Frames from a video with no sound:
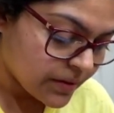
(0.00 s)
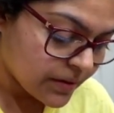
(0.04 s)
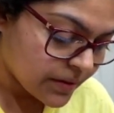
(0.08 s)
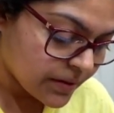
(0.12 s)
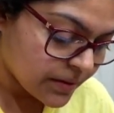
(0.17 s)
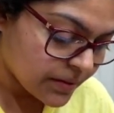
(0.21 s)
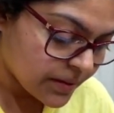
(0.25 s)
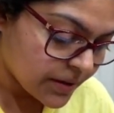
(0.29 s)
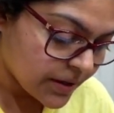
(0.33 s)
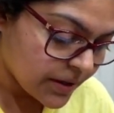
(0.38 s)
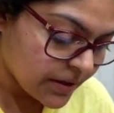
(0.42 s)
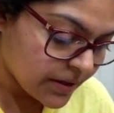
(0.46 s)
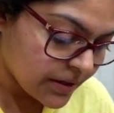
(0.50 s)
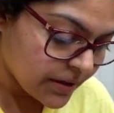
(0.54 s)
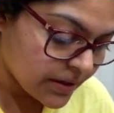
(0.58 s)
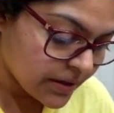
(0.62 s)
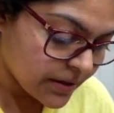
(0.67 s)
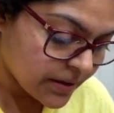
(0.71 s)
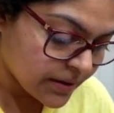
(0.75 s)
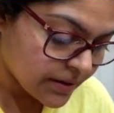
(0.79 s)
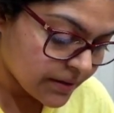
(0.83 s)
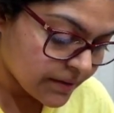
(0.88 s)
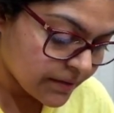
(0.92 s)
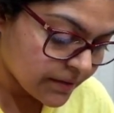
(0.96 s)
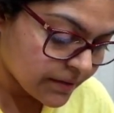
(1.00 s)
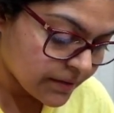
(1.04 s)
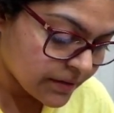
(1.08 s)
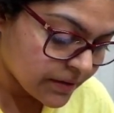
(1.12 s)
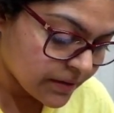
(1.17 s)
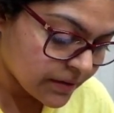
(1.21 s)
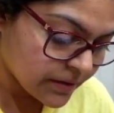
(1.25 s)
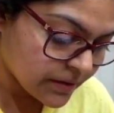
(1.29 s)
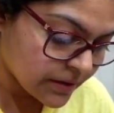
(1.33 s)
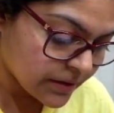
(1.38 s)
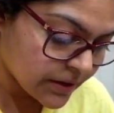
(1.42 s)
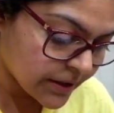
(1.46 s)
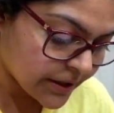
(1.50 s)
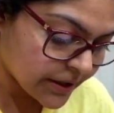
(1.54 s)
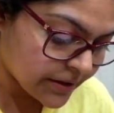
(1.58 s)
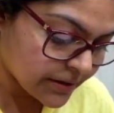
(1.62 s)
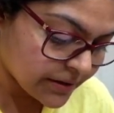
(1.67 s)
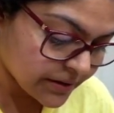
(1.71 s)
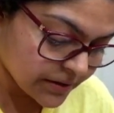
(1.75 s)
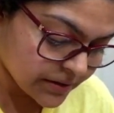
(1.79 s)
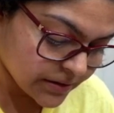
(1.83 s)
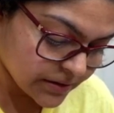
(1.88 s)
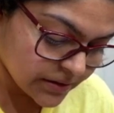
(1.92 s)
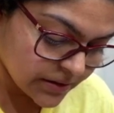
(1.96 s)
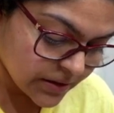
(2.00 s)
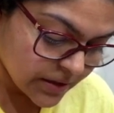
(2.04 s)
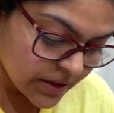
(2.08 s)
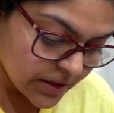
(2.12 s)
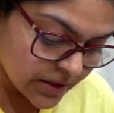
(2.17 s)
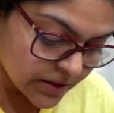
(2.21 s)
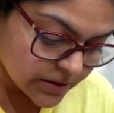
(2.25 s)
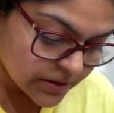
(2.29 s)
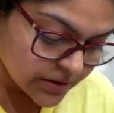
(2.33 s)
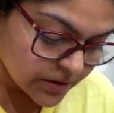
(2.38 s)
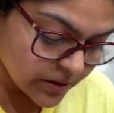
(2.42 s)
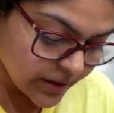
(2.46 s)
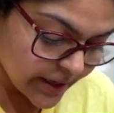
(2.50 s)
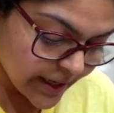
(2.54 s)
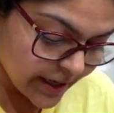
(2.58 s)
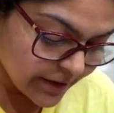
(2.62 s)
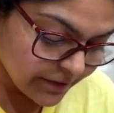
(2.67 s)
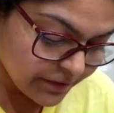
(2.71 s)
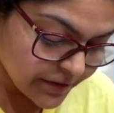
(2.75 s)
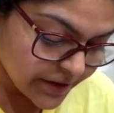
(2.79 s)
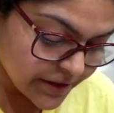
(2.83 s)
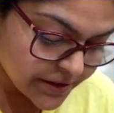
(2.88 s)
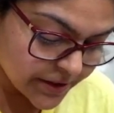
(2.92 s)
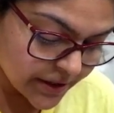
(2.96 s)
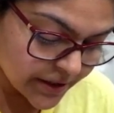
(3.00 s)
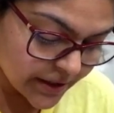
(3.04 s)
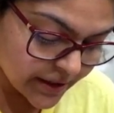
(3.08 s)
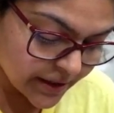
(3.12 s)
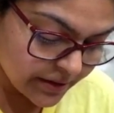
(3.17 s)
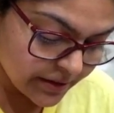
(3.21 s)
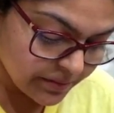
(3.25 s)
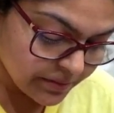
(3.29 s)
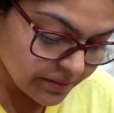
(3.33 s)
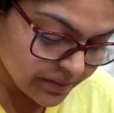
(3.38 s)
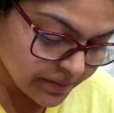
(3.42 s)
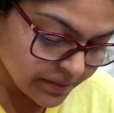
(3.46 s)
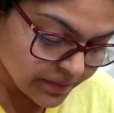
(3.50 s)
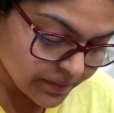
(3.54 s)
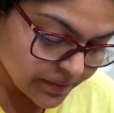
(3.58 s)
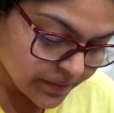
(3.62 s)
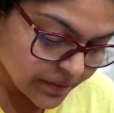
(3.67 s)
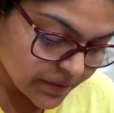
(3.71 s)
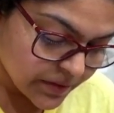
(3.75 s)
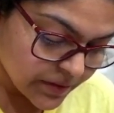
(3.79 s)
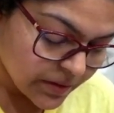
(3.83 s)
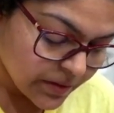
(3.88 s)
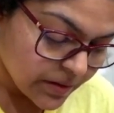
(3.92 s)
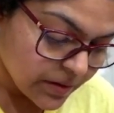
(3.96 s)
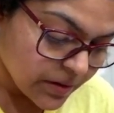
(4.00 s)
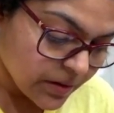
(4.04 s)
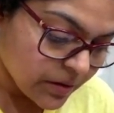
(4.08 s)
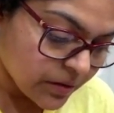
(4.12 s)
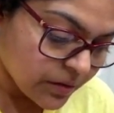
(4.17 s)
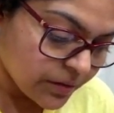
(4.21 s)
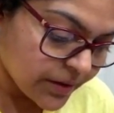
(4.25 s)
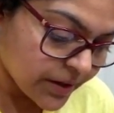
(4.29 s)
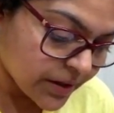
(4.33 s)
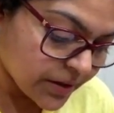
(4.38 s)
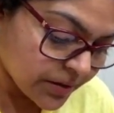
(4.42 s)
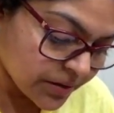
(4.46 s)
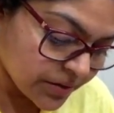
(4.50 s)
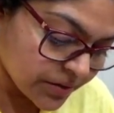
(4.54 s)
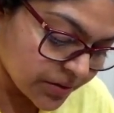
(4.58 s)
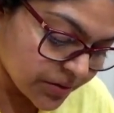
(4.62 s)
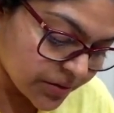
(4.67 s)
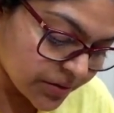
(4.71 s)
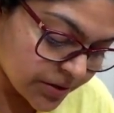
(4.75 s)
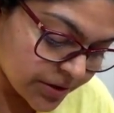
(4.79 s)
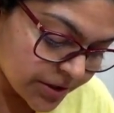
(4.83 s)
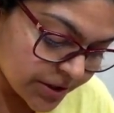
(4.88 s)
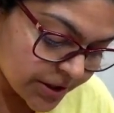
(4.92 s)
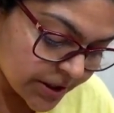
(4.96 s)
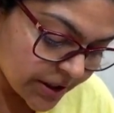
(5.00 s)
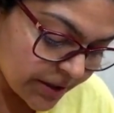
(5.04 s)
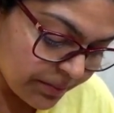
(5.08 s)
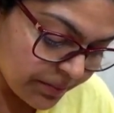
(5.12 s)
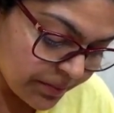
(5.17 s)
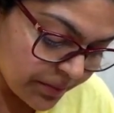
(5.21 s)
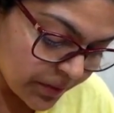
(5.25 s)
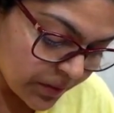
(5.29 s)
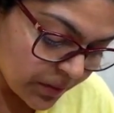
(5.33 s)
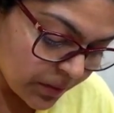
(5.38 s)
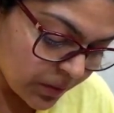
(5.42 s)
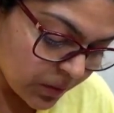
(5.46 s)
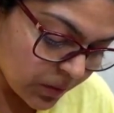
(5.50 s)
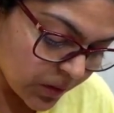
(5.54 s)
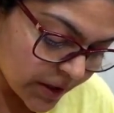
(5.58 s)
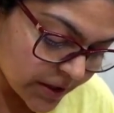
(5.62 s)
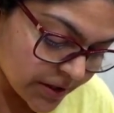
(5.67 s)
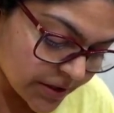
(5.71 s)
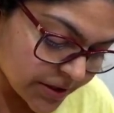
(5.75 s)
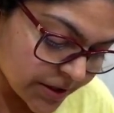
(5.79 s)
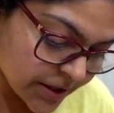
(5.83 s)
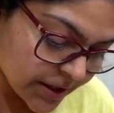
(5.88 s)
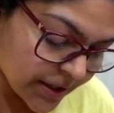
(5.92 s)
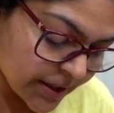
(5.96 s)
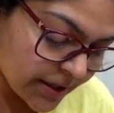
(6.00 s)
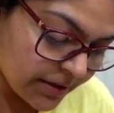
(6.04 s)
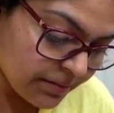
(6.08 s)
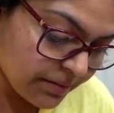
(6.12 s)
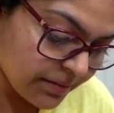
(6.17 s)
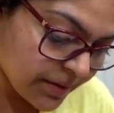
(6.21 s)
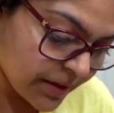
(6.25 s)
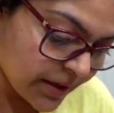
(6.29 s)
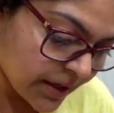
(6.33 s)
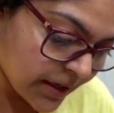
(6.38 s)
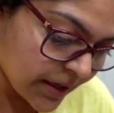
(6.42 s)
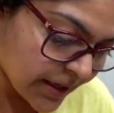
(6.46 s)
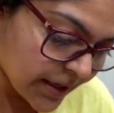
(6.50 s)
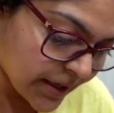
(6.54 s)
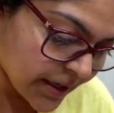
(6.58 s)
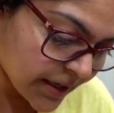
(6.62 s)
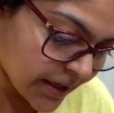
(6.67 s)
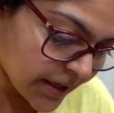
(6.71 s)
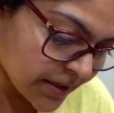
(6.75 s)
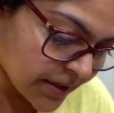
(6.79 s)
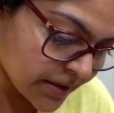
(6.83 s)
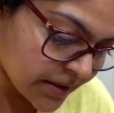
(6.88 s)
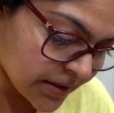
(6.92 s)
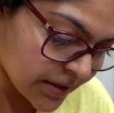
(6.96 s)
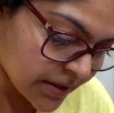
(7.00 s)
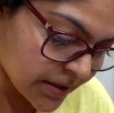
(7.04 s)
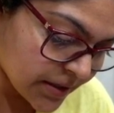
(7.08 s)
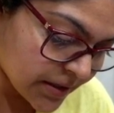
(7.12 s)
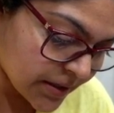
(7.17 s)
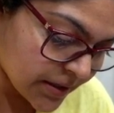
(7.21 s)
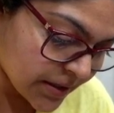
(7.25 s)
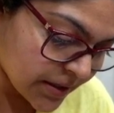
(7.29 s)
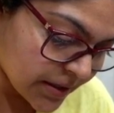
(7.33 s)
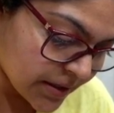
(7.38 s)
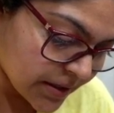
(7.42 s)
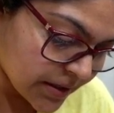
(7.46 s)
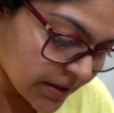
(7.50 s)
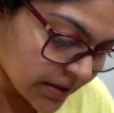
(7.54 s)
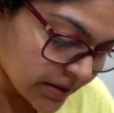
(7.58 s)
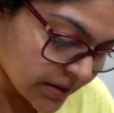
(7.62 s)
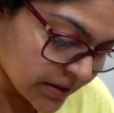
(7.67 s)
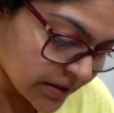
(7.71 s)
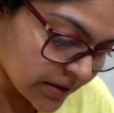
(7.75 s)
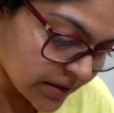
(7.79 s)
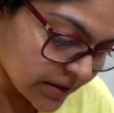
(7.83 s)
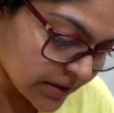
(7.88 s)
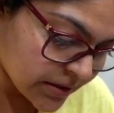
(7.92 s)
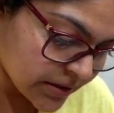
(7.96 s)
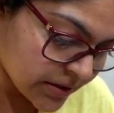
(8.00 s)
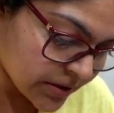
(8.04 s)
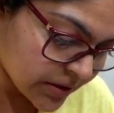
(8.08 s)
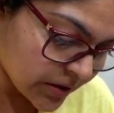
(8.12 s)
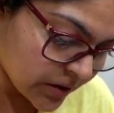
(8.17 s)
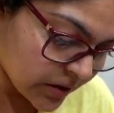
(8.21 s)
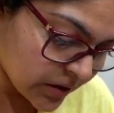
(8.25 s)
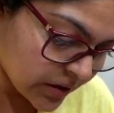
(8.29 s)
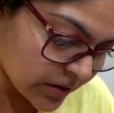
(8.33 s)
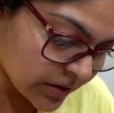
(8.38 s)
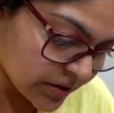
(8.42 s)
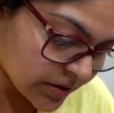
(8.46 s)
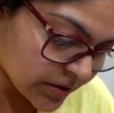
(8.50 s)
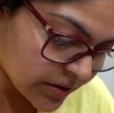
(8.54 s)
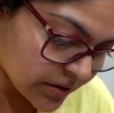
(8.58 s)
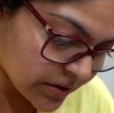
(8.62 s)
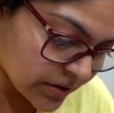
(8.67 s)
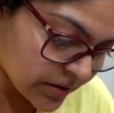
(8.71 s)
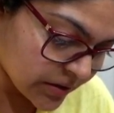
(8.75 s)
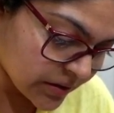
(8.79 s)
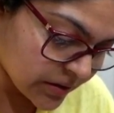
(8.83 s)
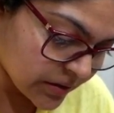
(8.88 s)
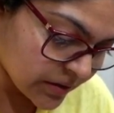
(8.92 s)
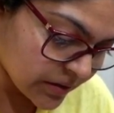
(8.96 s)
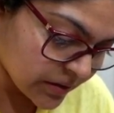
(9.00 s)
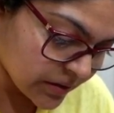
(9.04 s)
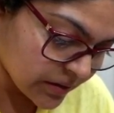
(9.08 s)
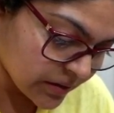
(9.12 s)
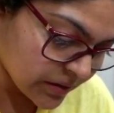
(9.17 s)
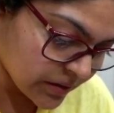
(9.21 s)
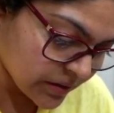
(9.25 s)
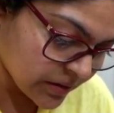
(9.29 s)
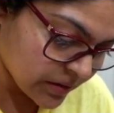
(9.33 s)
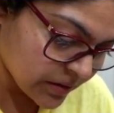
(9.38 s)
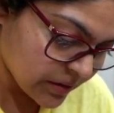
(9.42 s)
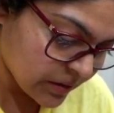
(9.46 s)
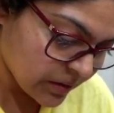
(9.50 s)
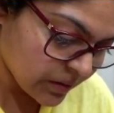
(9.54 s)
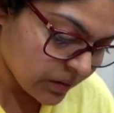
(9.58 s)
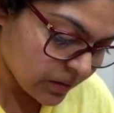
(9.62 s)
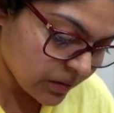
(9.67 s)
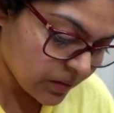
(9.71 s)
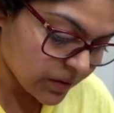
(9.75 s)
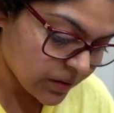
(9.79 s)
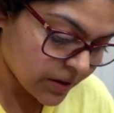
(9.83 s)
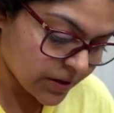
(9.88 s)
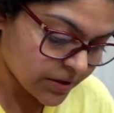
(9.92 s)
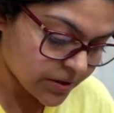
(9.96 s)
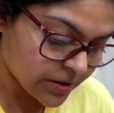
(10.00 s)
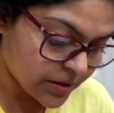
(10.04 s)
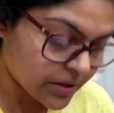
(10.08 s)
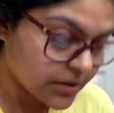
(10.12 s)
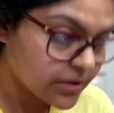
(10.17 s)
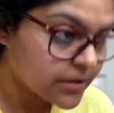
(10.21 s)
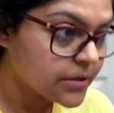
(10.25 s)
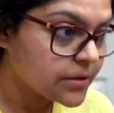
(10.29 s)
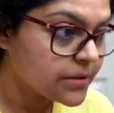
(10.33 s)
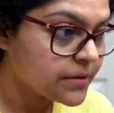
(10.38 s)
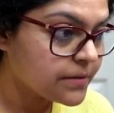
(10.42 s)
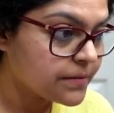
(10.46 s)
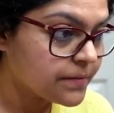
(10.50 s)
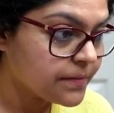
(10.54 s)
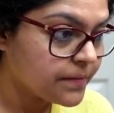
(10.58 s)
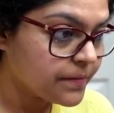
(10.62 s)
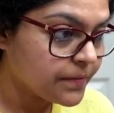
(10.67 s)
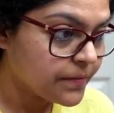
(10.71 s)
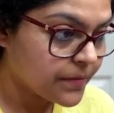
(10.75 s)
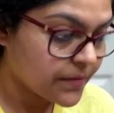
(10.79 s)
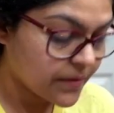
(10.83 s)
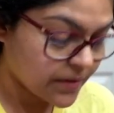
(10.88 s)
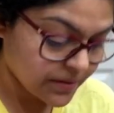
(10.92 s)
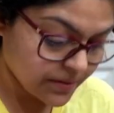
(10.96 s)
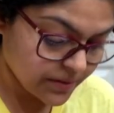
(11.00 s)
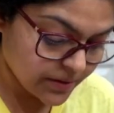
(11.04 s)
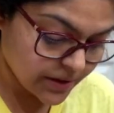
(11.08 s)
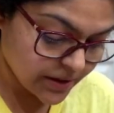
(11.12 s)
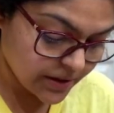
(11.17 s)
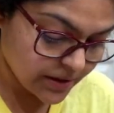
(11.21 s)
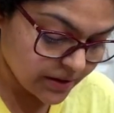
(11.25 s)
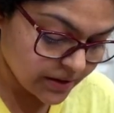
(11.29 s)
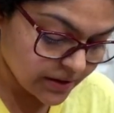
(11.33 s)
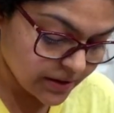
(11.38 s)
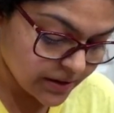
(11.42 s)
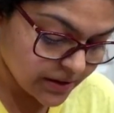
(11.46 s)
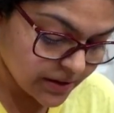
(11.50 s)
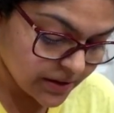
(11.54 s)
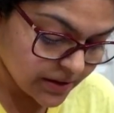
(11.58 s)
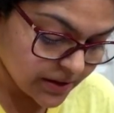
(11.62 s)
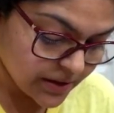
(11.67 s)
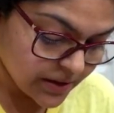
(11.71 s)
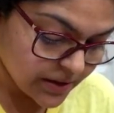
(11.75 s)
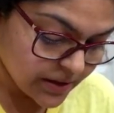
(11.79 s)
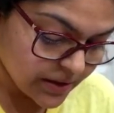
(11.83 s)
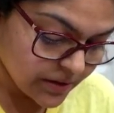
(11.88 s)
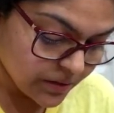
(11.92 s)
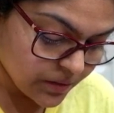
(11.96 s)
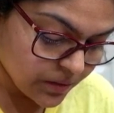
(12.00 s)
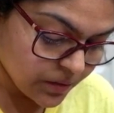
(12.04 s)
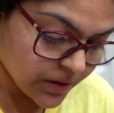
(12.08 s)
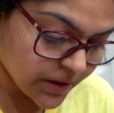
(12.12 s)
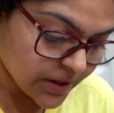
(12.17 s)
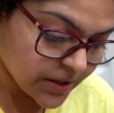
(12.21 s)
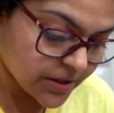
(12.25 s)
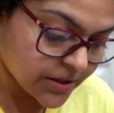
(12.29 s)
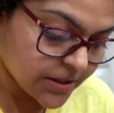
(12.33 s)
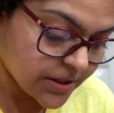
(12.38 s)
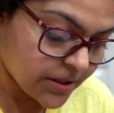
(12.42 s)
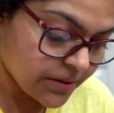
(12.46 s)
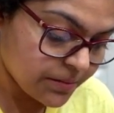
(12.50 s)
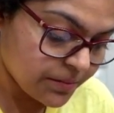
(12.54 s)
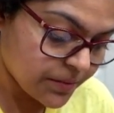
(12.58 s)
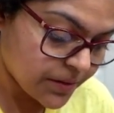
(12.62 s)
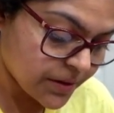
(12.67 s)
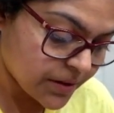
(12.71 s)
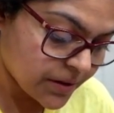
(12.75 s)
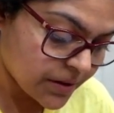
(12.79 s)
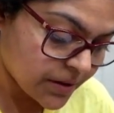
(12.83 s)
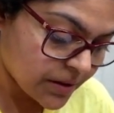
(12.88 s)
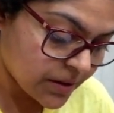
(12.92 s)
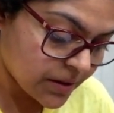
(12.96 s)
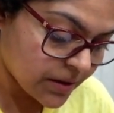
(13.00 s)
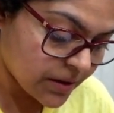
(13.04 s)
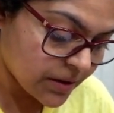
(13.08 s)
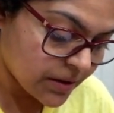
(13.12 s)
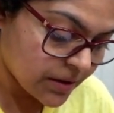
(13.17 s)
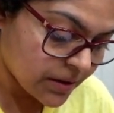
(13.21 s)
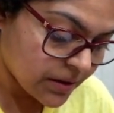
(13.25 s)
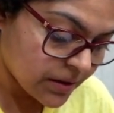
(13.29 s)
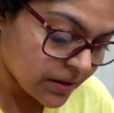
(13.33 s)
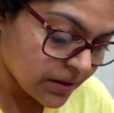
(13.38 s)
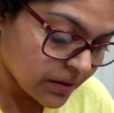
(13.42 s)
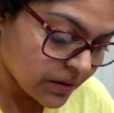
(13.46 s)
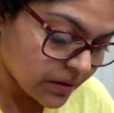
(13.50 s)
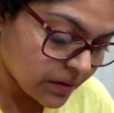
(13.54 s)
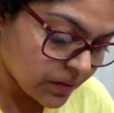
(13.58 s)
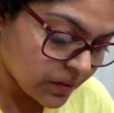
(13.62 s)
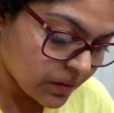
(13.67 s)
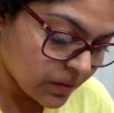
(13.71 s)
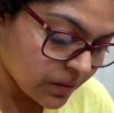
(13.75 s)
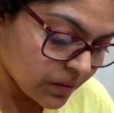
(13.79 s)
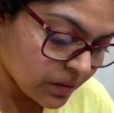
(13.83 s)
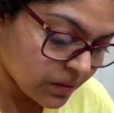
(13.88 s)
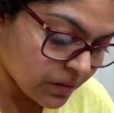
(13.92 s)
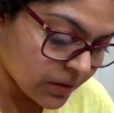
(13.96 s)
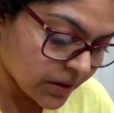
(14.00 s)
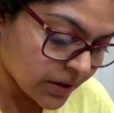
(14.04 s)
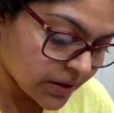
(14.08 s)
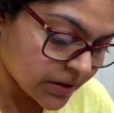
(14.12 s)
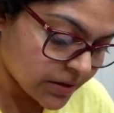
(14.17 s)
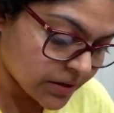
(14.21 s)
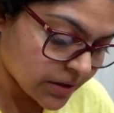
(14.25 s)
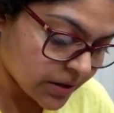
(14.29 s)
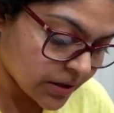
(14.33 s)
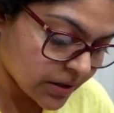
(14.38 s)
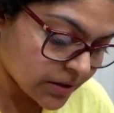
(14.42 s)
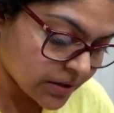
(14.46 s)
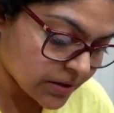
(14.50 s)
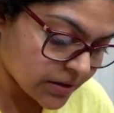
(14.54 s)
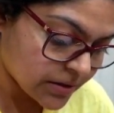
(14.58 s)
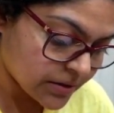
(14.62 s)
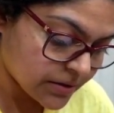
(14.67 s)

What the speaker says: okay, like this. So every time we are going to dip one time and dot one dot. Okay, one dip, one dot,